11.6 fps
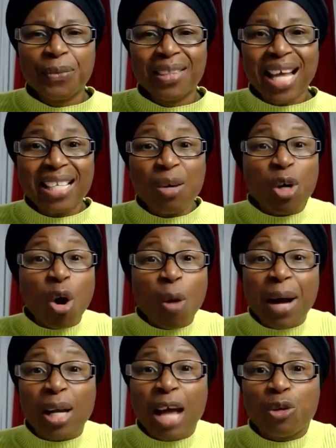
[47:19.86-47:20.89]
that they will come
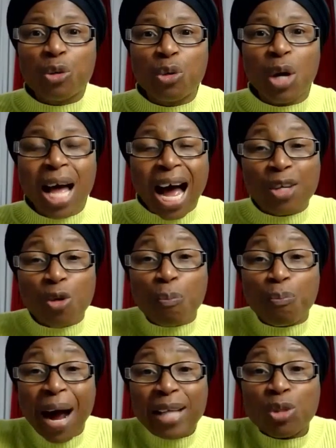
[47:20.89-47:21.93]
and lie to you and you
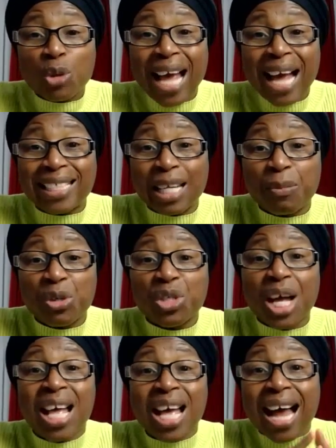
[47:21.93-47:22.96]
bite to their demons
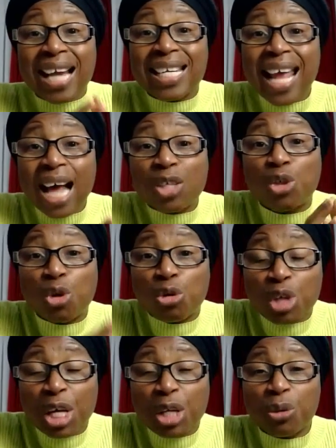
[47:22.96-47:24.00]
and they are
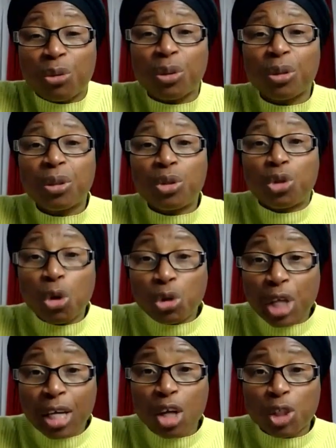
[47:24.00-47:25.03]
juicing you,
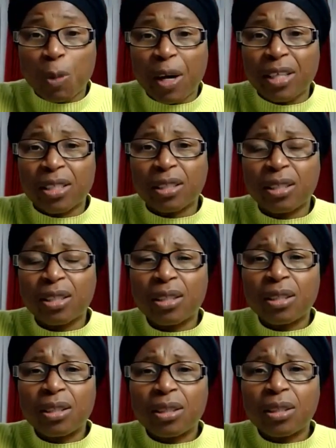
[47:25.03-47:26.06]
juicing your spirit.
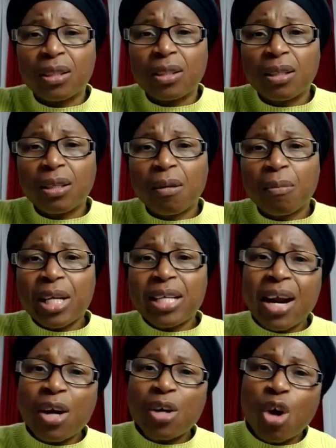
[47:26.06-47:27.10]
Please
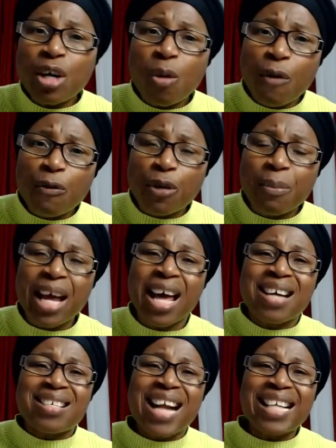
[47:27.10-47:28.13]
run away from there.
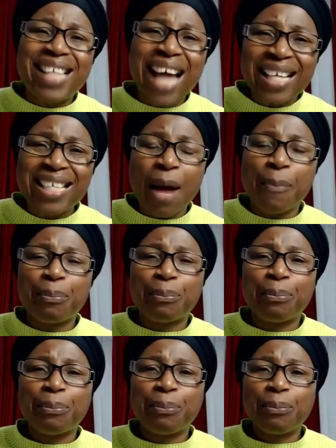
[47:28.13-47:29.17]
Reject them.
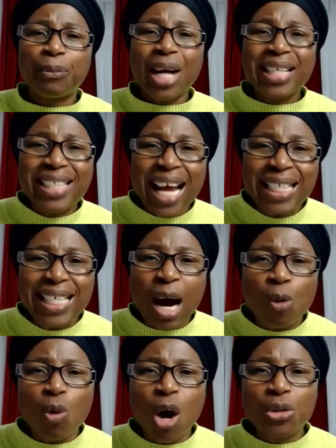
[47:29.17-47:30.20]
Reject their
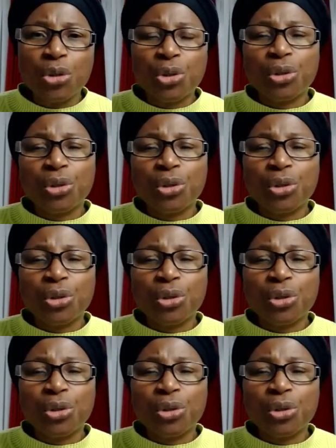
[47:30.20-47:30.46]
words.